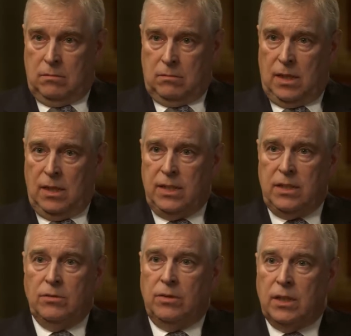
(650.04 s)
then I
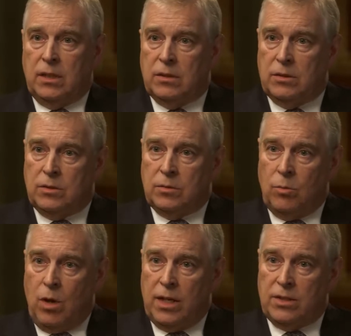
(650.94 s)
don't think it is a
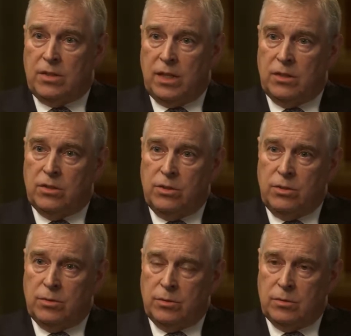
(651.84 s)
wise thing to
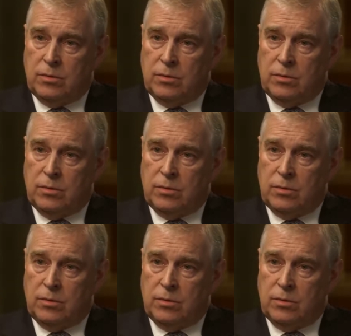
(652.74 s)
do.